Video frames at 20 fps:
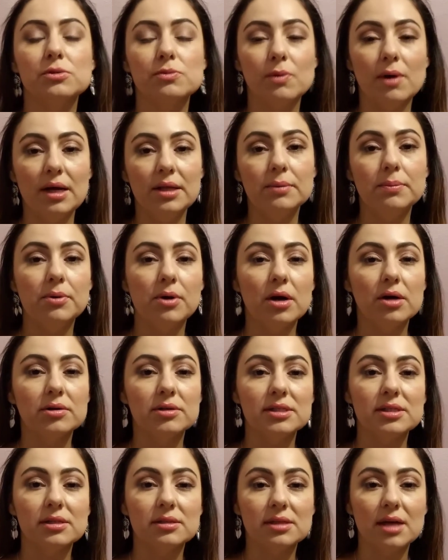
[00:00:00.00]
why the
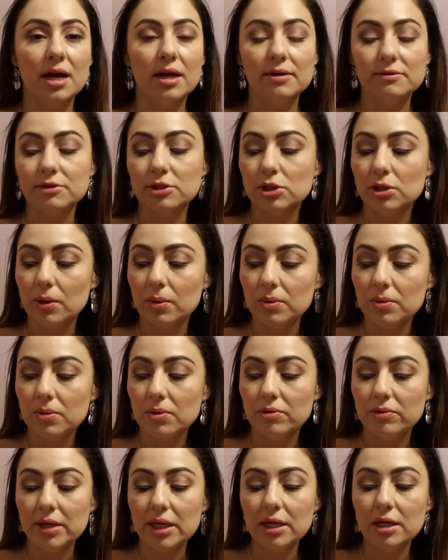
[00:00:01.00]
progress is kind of slow
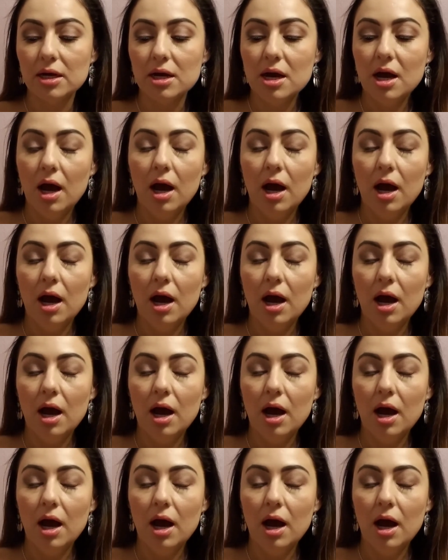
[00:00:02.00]
going.